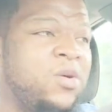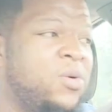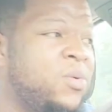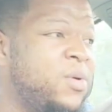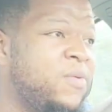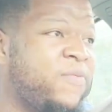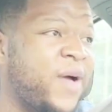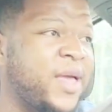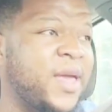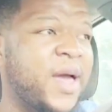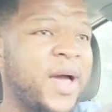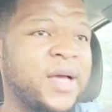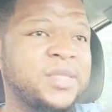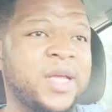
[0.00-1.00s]
you don't want to fight
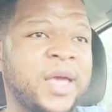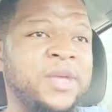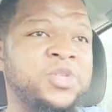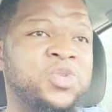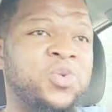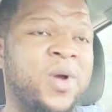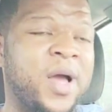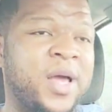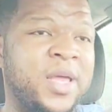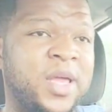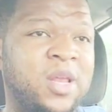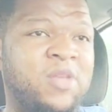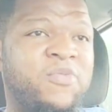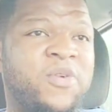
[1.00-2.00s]
guys like Jaron
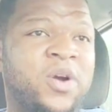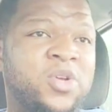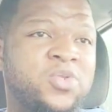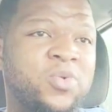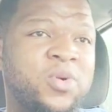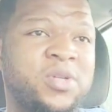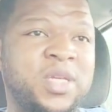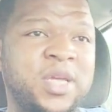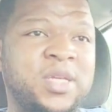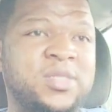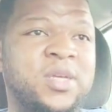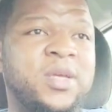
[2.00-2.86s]
Ennis, Virgil Ortiz,